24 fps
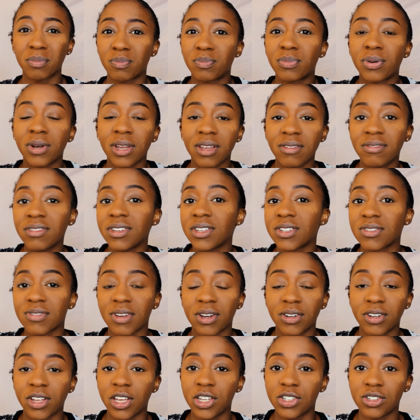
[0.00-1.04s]
previous
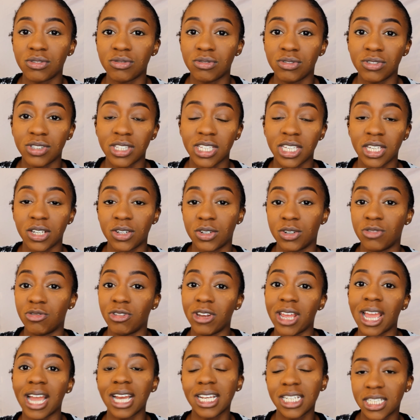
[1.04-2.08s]
foundation routine could
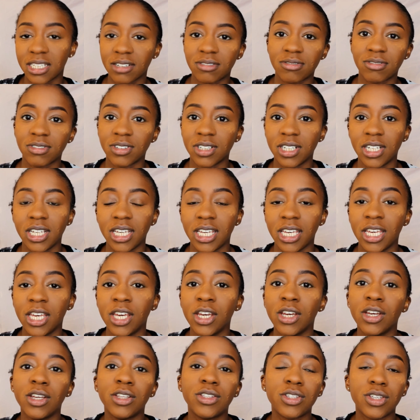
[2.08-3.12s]
react differently
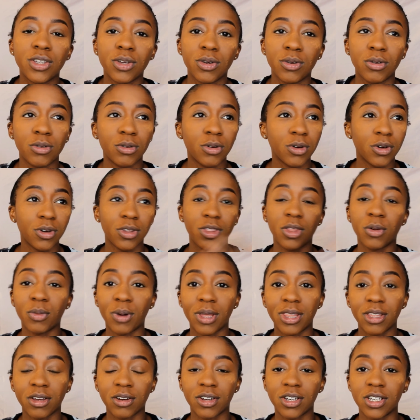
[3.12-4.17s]
to the
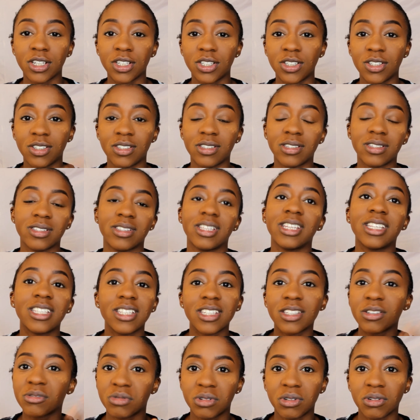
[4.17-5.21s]
weather conditions. This
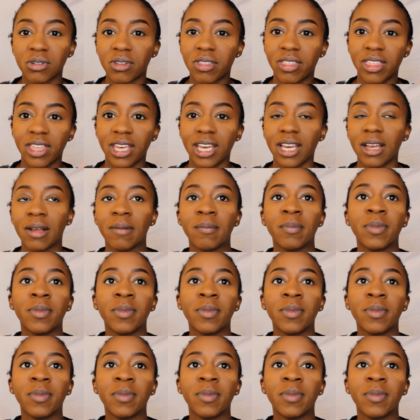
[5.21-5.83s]
is a real thing.